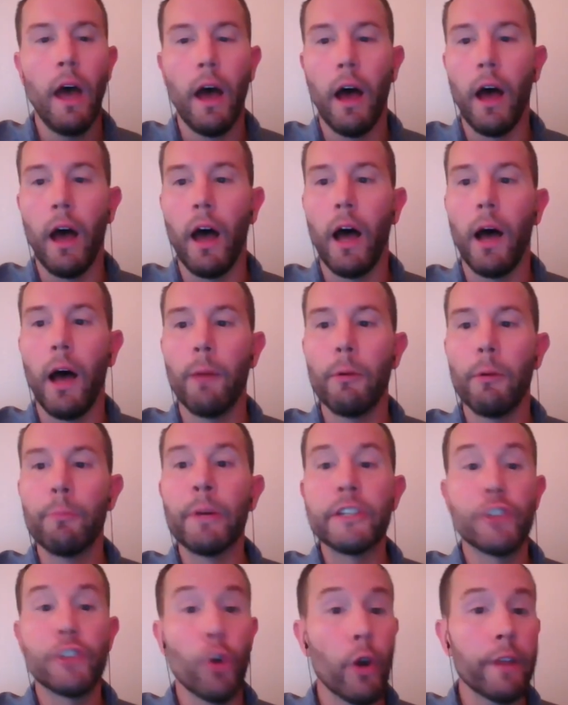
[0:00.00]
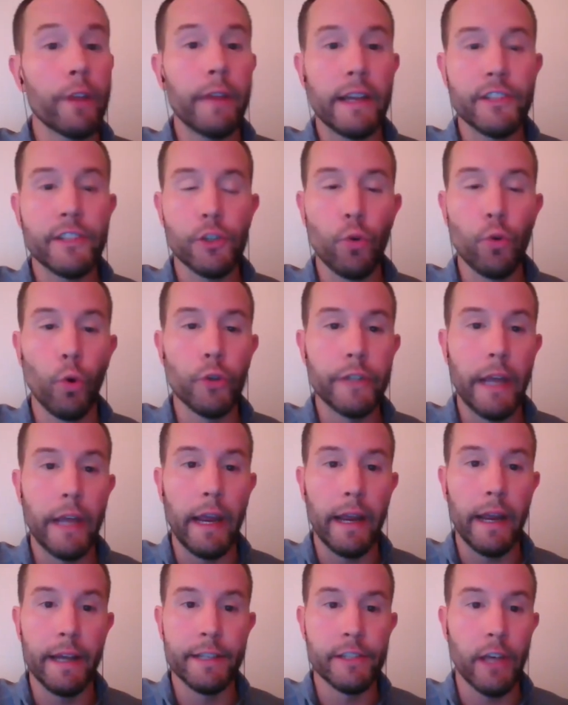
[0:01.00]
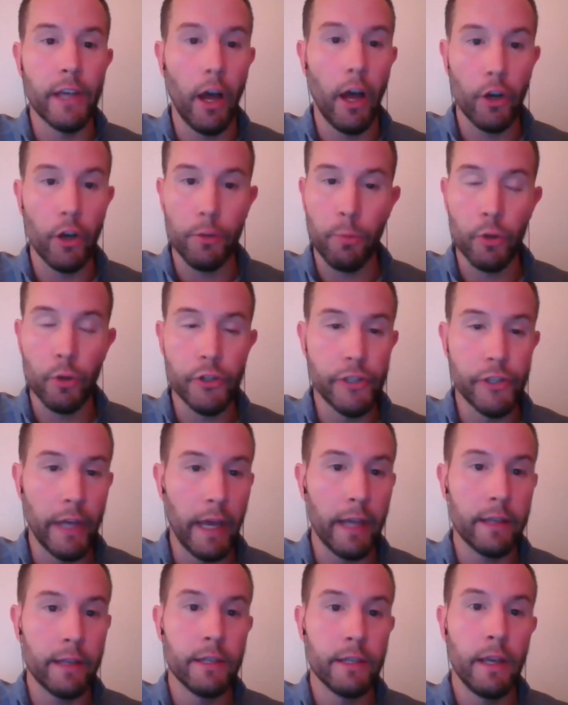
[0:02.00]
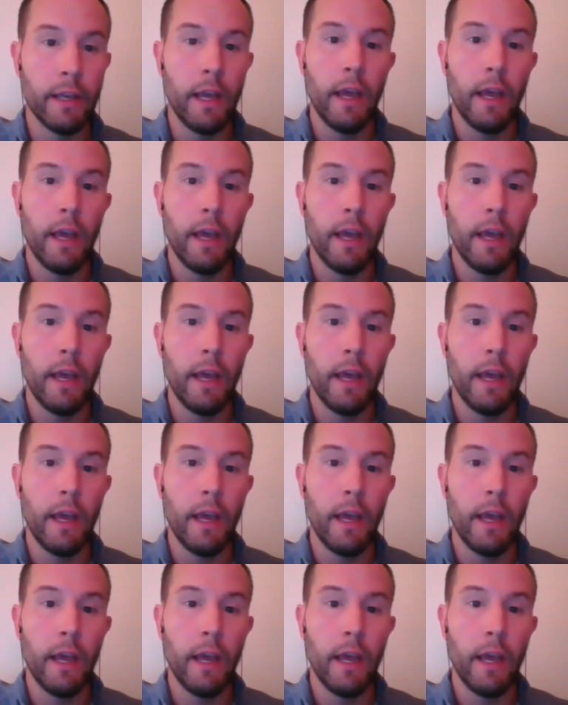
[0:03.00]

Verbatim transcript: Um, but during that school day, it's 100%